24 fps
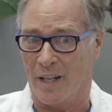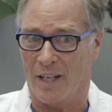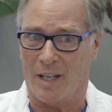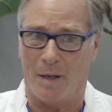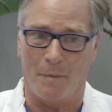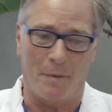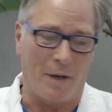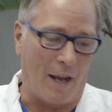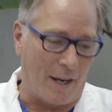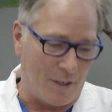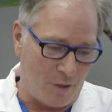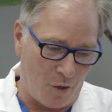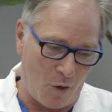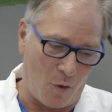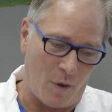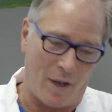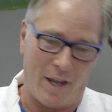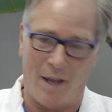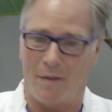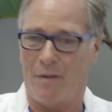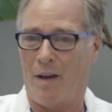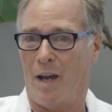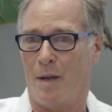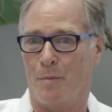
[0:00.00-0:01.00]
They come in, I know
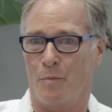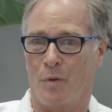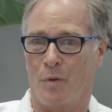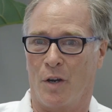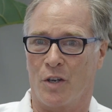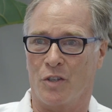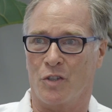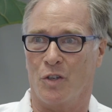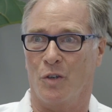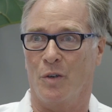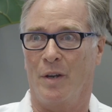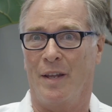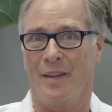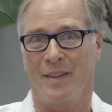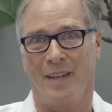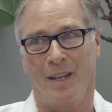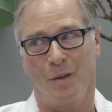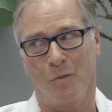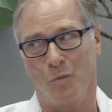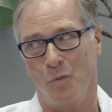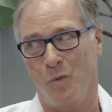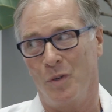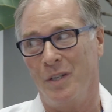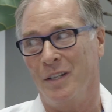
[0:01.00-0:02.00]
I have high pressure, and
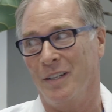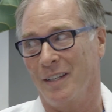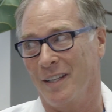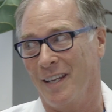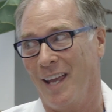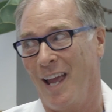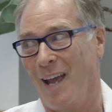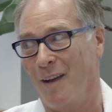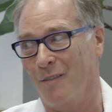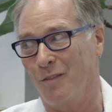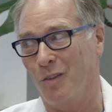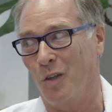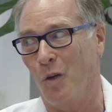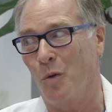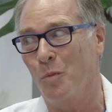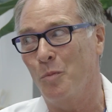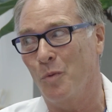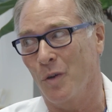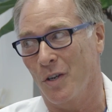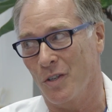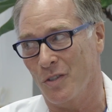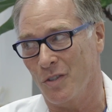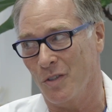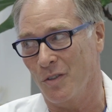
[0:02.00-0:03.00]
they really have low
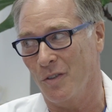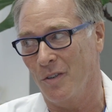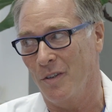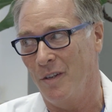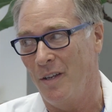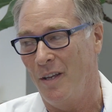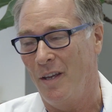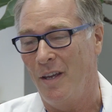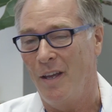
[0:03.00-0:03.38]
pressure.